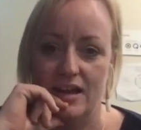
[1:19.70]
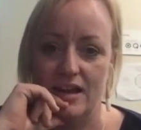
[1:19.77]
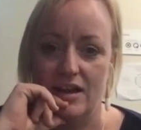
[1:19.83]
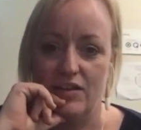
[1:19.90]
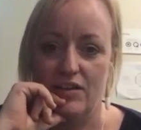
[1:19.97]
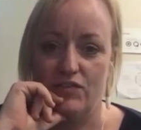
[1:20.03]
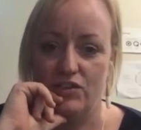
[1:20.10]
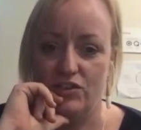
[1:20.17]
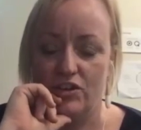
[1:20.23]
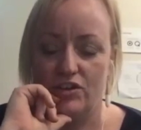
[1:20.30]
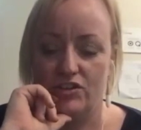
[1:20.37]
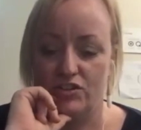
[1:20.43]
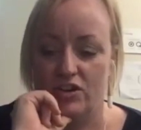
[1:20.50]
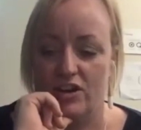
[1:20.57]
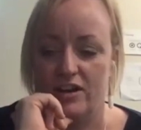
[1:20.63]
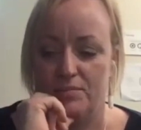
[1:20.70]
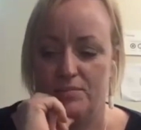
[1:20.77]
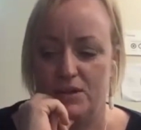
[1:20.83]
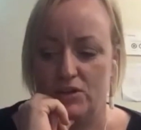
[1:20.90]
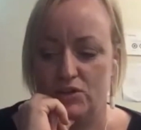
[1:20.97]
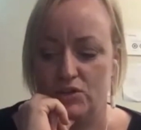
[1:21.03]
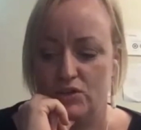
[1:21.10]
if you don't try to
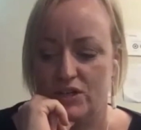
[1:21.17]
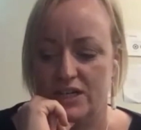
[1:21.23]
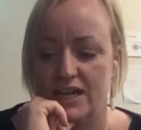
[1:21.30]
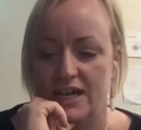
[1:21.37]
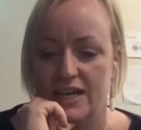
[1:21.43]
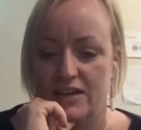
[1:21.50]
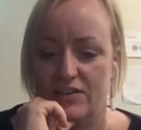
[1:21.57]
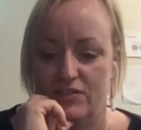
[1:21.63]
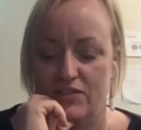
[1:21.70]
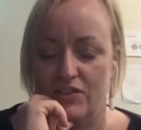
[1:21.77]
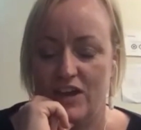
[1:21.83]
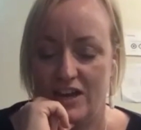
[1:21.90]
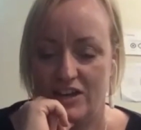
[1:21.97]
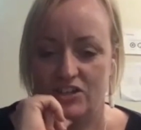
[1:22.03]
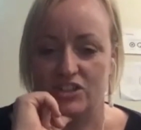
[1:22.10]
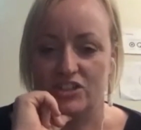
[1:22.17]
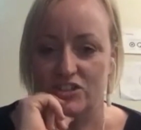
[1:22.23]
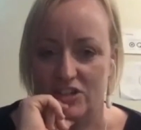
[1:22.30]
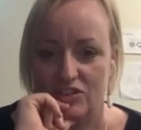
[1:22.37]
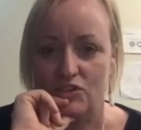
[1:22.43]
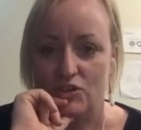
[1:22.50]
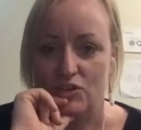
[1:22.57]
be too creative, if you actually
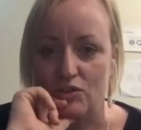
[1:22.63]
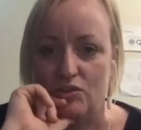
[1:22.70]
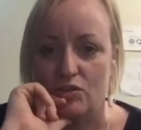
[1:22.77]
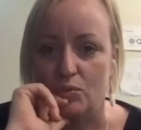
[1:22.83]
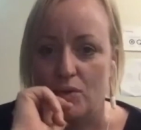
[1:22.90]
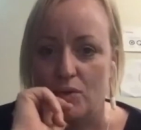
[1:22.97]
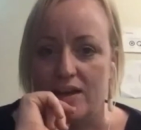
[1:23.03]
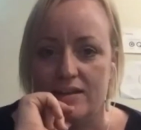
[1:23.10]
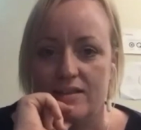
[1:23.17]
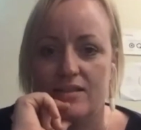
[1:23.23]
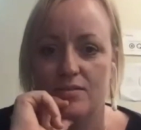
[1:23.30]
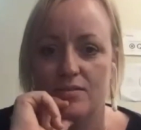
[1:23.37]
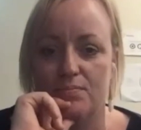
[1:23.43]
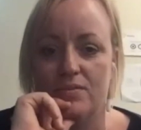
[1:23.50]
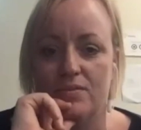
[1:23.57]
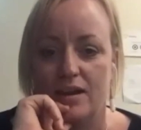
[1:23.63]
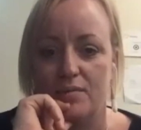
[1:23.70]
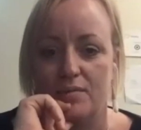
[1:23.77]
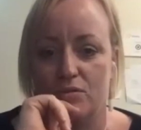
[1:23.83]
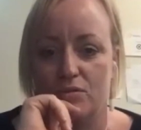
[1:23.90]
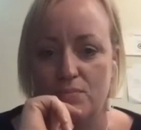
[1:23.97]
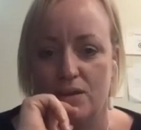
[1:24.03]
just use the way it's set
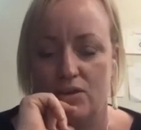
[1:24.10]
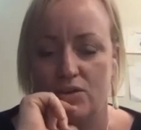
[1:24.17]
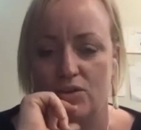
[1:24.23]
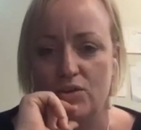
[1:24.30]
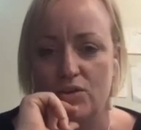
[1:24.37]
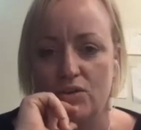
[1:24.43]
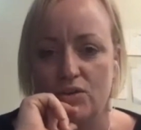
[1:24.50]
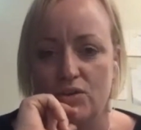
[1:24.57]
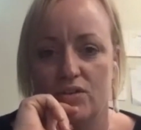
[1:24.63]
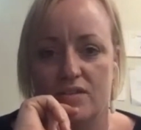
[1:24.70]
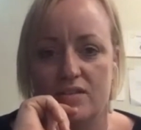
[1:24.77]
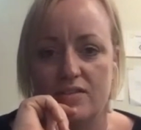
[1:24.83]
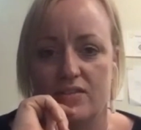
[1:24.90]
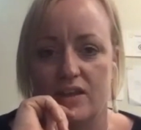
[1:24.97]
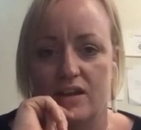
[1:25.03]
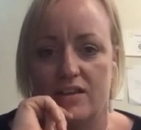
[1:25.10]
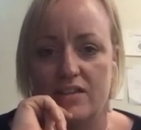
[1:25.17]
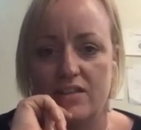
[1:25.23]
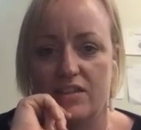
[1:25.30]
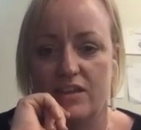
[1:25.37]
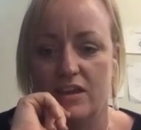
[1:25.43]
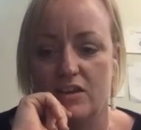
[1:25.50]
up to be used, then
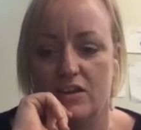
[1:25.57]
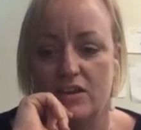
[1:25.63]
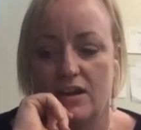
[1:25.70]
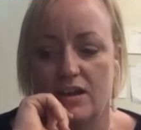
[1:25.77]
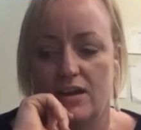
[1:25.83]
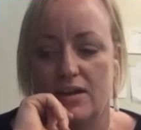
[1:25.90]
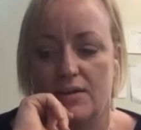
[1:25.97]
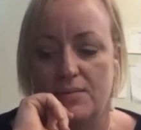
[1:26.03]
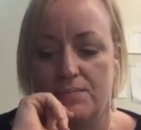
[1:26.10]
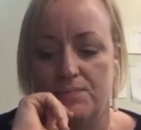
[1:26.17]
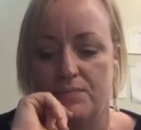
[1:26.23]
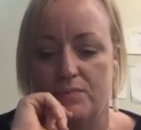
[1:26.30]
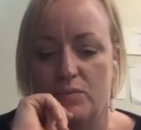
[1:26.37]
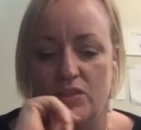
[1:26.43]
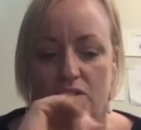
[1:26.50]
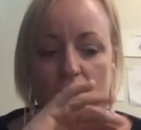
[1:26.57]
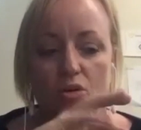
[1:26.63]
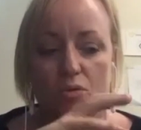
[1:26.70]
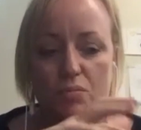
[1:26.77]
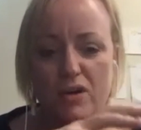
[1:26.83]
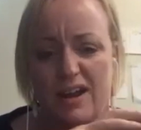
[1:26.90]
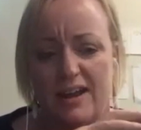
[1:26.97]
I think within
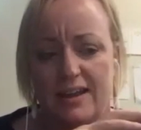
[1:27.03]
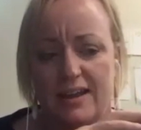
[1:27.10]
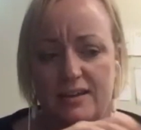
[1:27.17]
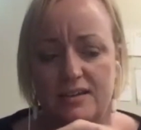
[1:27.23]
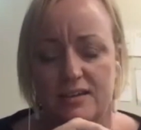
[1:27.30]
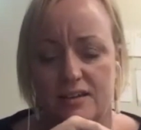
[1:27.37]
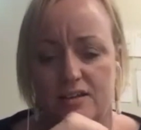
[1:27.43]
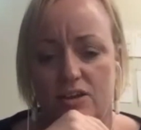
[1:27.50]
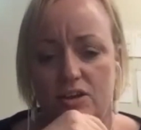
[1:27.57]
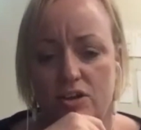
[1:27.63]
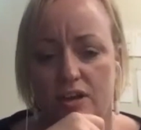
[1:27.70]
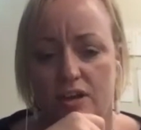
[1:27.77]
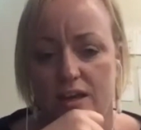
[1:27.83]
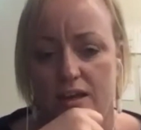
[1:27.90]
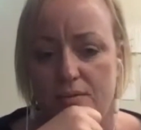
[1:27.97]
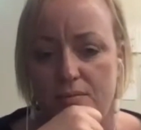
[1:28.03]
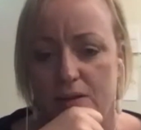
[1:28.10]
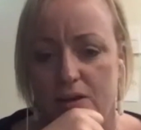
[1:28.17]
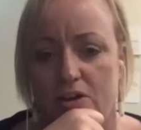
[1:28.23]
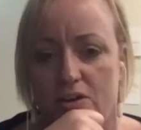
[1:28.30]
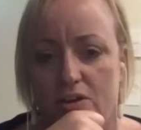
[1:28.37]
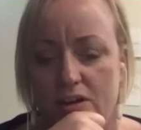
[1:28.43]
your brand,
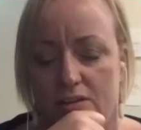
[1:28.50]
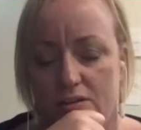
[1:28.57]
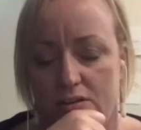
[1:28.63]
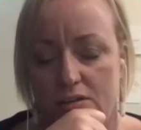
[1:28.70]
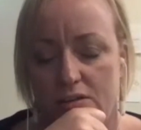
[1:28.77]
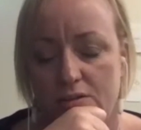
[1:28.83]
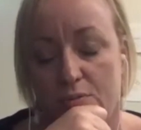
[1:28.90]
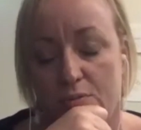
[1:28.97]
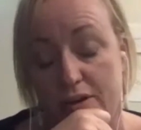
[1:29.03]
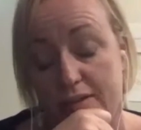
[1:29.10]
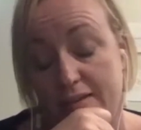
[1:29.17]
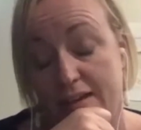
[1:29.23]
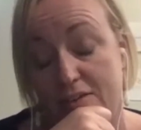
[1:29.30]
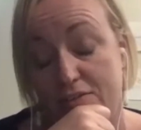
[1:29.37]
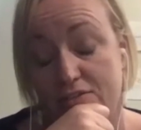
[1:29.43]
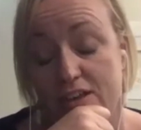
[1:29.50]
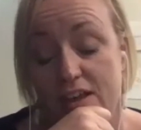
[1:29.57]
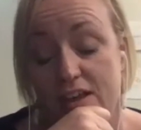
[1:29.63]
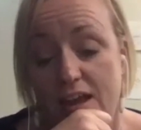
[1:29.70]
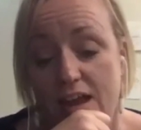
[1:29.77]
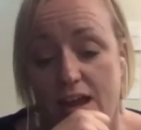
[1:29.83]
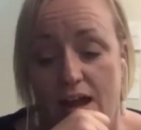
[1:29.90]
it's pretty safe.
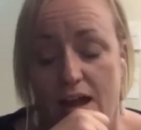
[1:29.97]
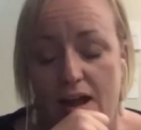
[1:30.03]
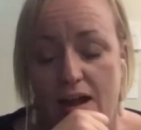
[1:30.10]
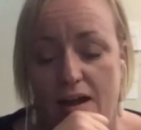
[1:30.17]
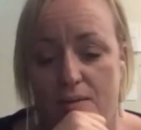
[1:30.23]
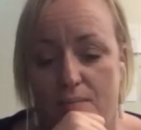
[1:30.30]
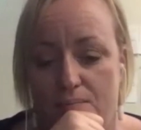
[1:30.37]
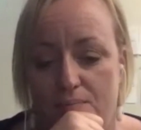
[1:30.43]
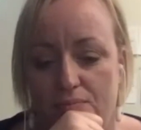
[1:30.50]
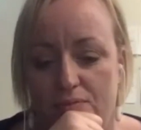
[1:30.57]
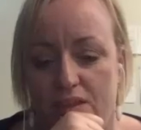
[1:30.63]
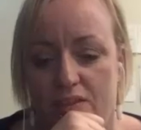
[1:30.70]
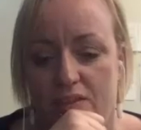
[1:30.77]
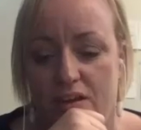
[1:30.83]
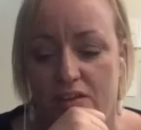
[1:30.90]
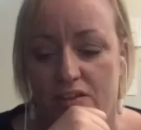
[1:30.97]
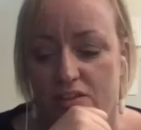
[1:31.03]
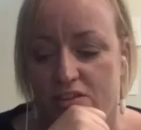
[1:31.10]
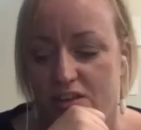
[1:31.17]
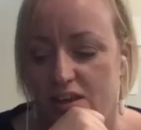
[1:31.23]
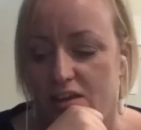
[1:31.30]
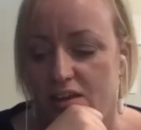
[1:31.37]
Then the other
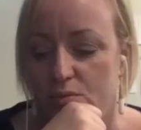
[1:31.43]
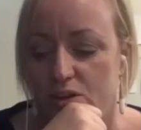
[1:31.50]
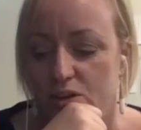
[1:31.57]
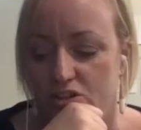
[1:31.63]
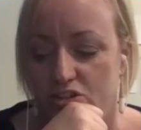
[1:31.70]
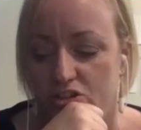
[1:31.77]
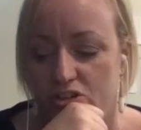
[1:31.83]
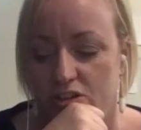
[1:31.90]
thing, which,